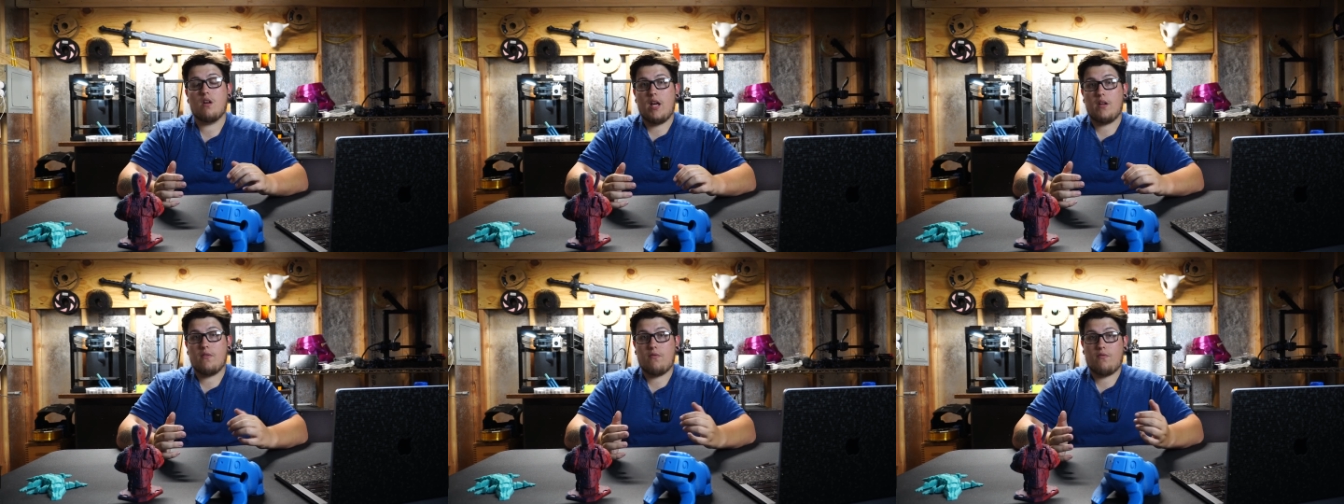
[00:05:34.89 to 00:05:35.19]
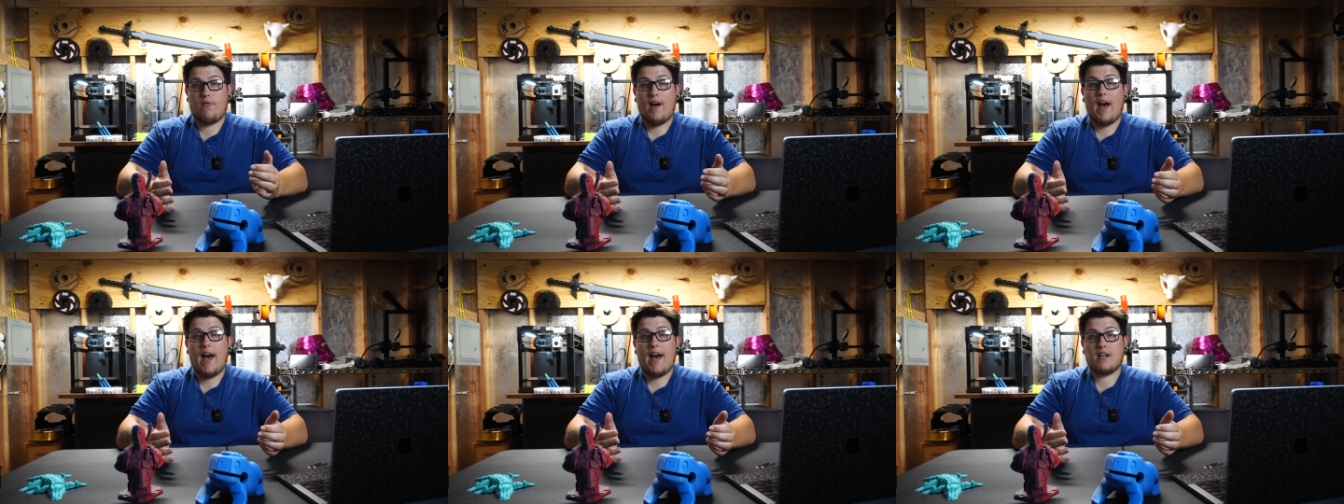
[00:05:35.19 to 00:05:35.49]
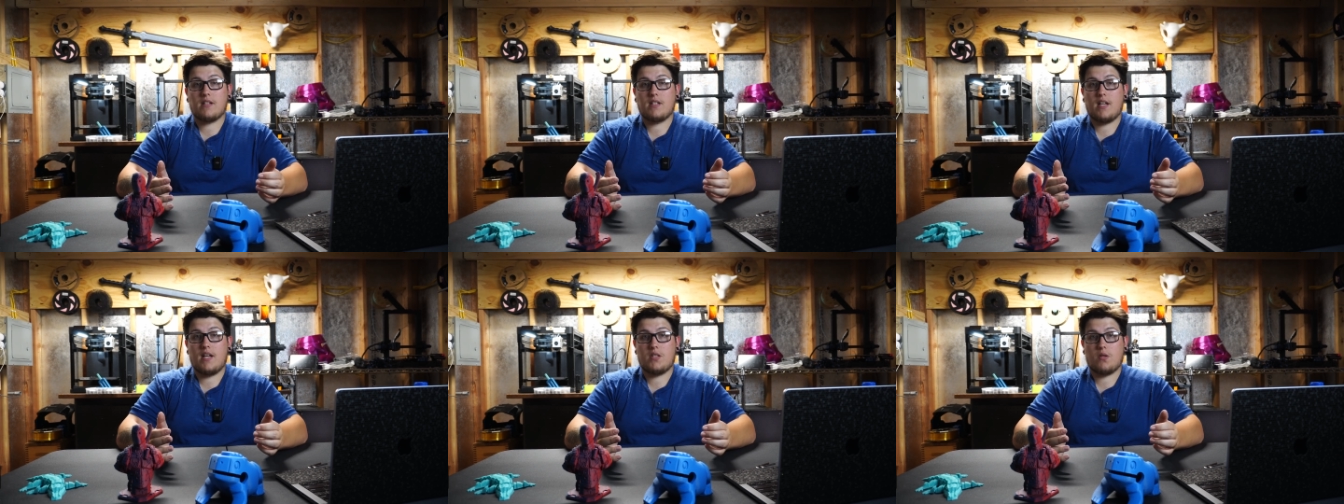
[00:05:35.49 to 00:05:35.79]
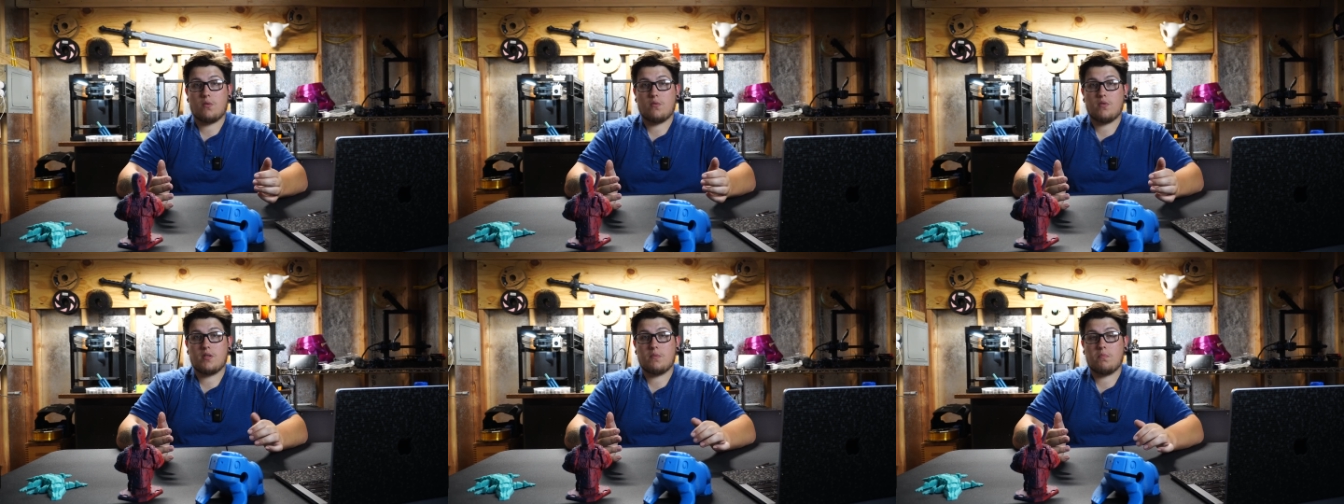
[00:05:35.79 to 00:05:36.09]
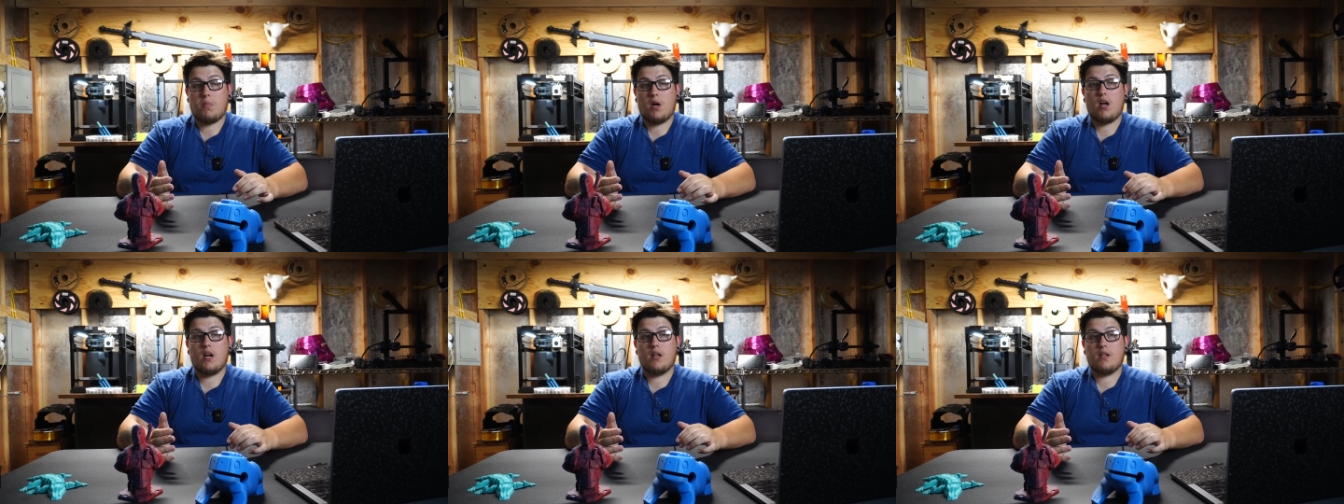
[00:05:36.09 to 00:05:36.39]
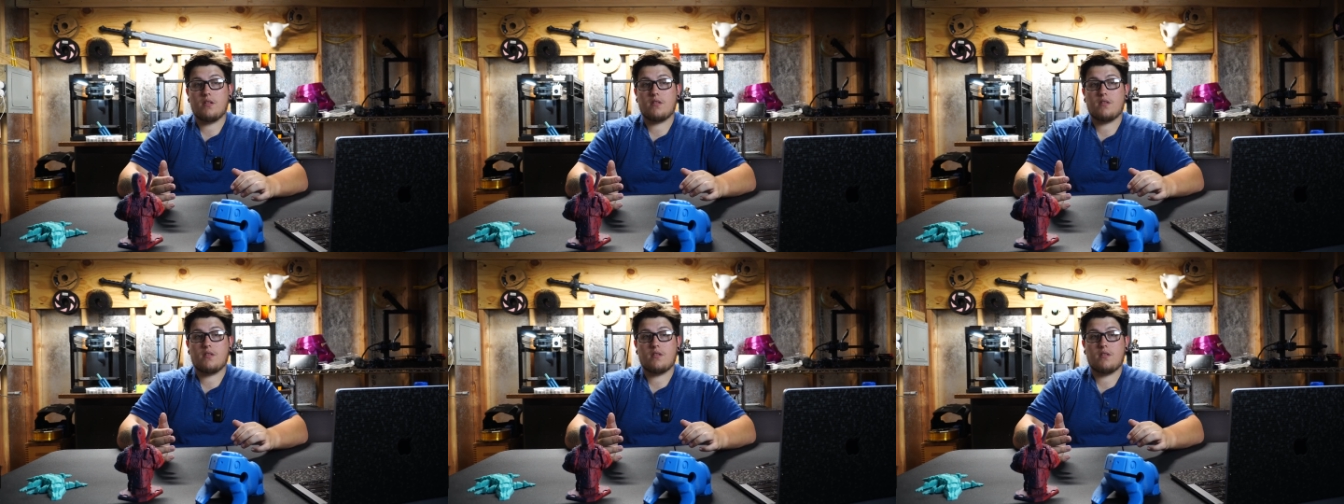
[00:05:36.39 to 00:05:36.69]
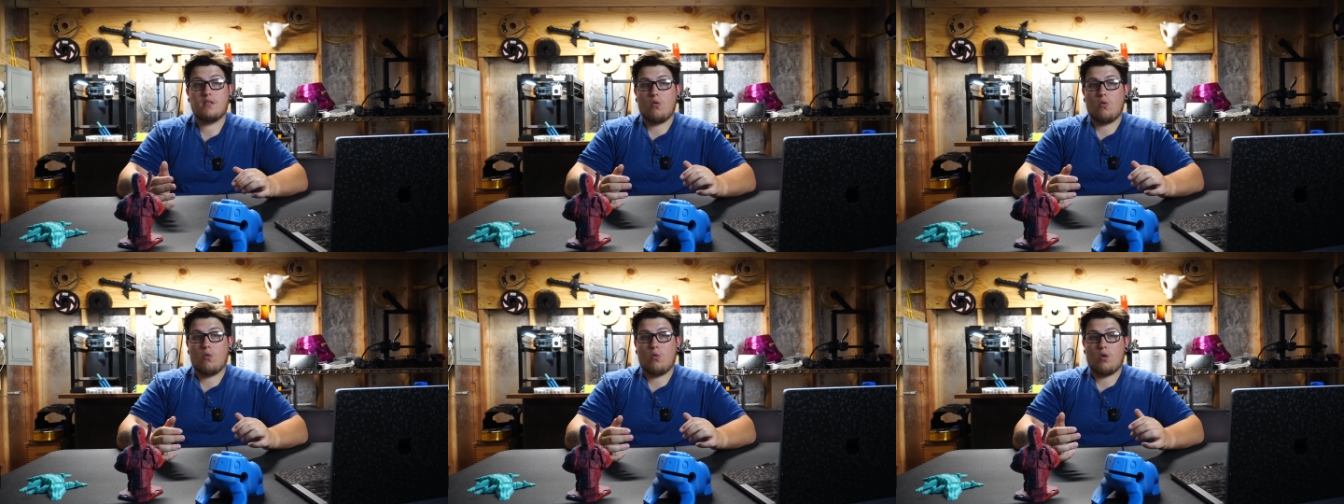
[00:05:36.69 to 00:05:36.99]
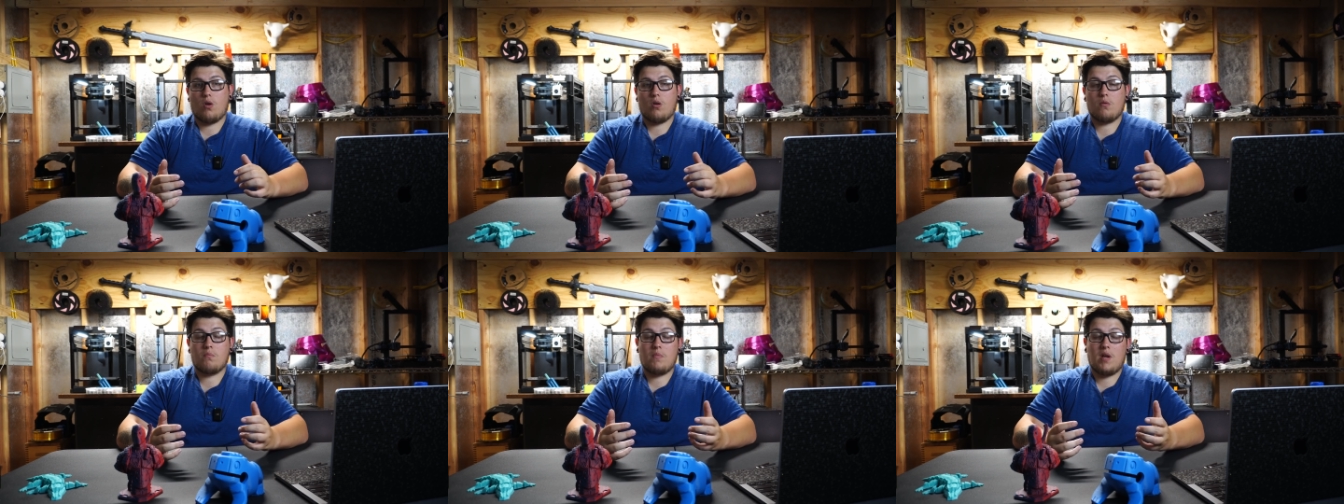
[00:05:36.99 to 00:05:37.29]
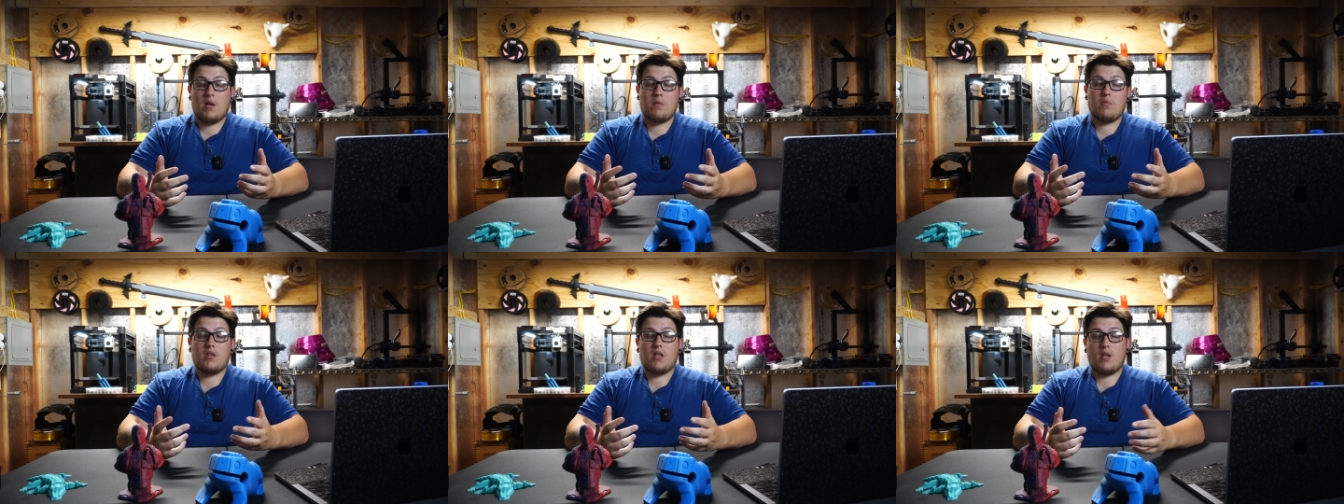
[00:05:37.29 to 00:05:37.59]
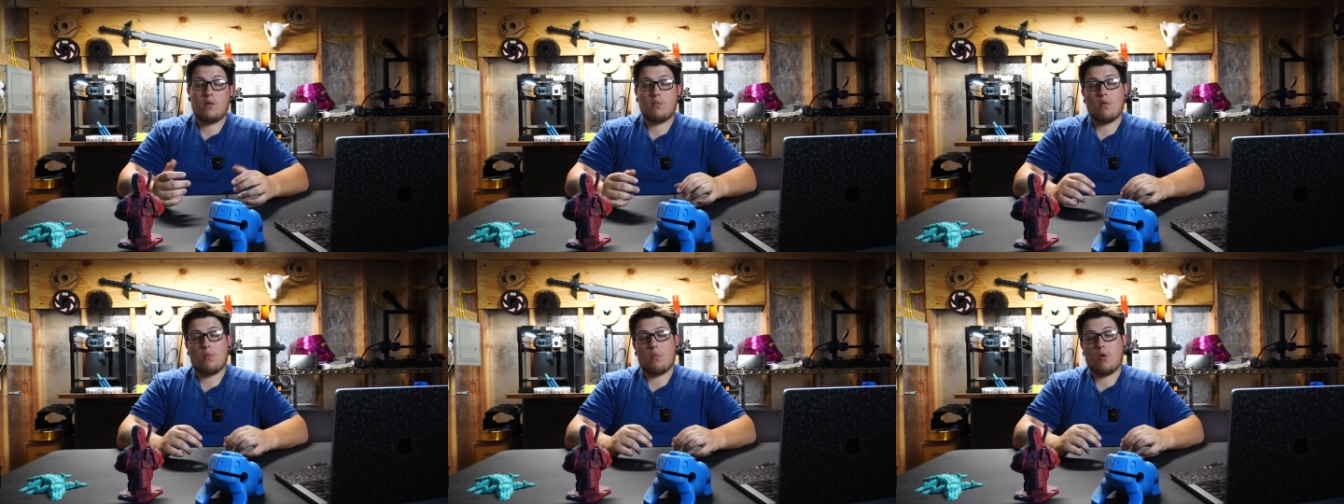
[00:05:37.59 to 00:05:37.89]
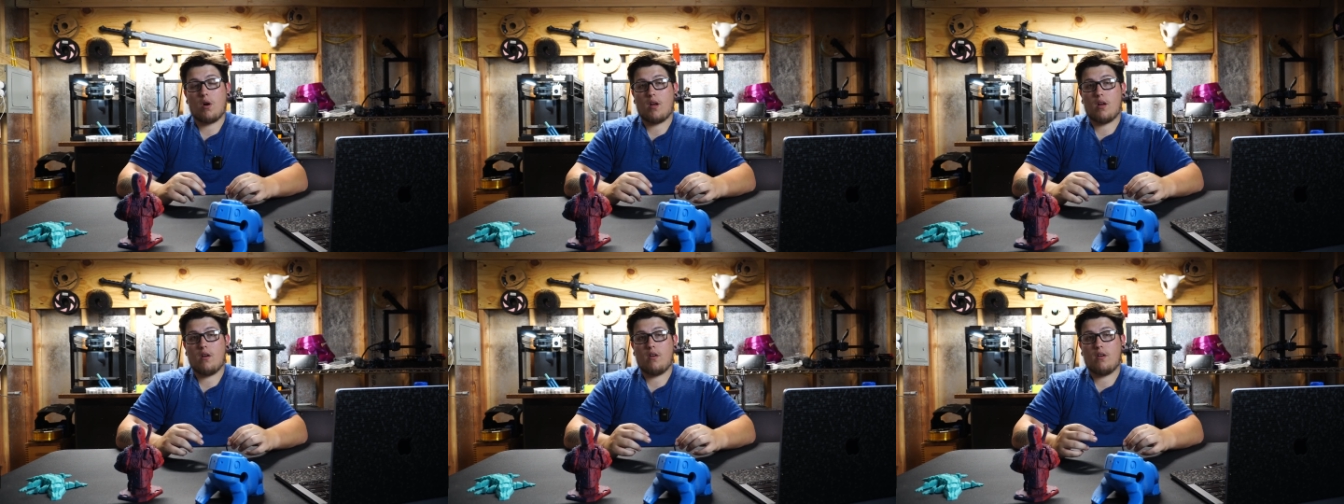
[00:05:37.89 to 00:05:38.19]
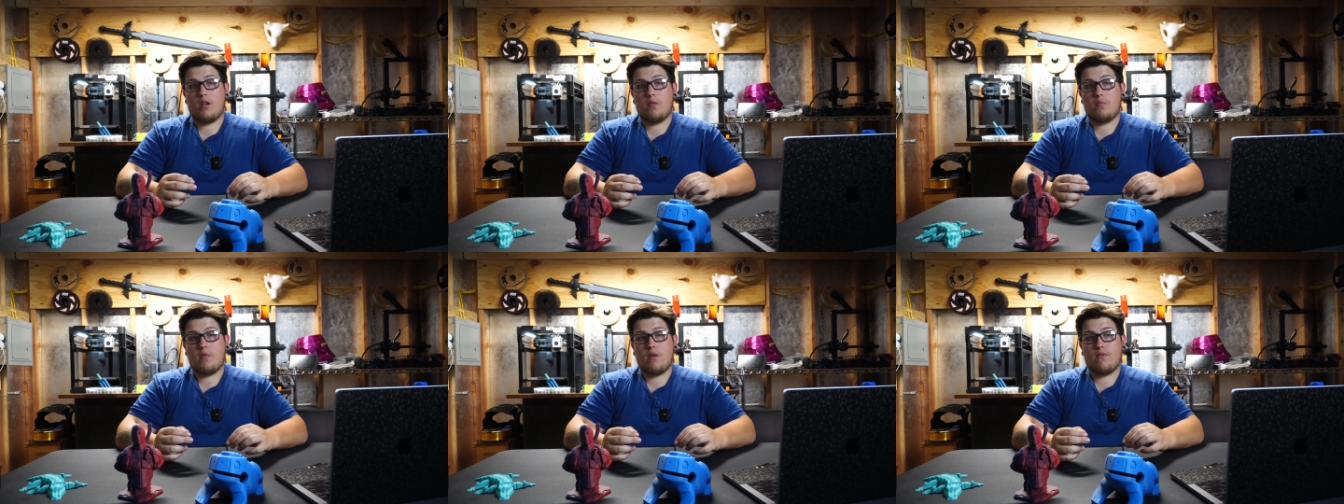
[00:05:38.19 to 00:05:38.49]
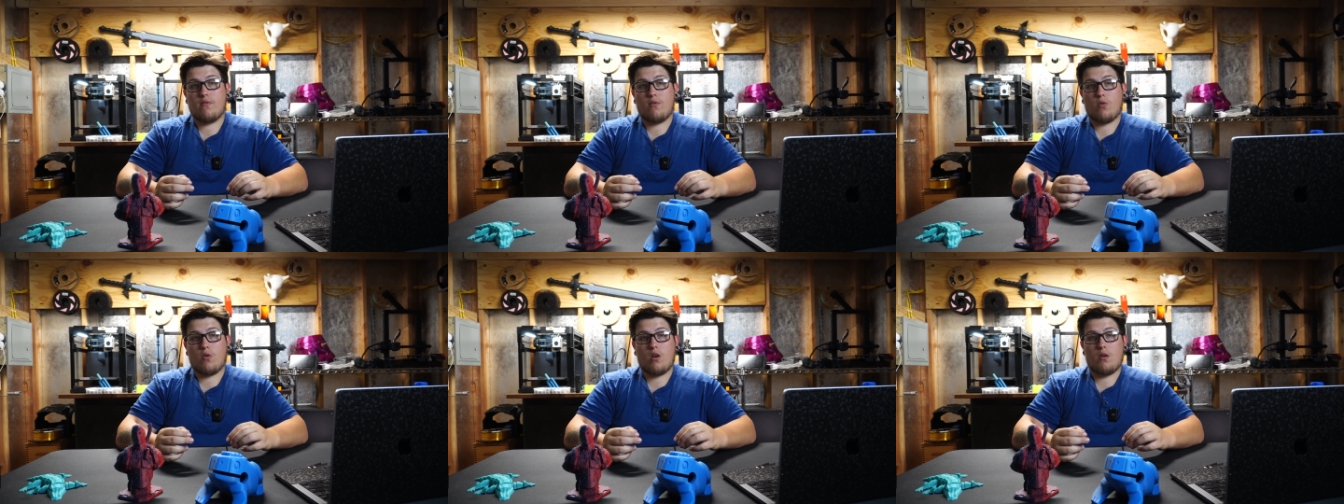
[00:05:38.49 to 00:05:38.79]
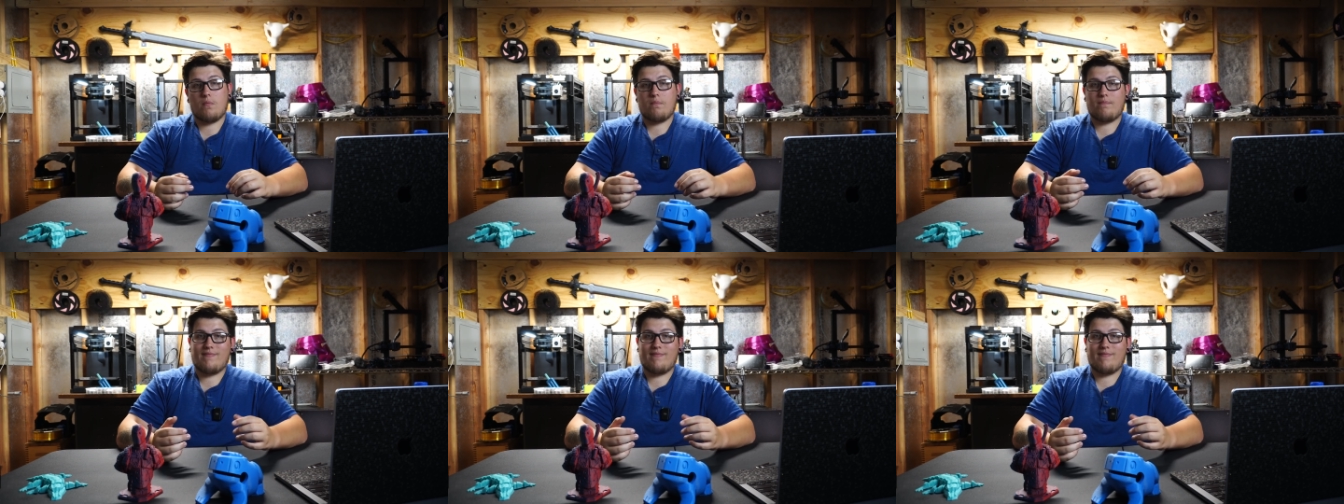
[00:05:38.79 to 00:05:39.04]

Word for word: In fact, as a response, or maybe they were working on it before,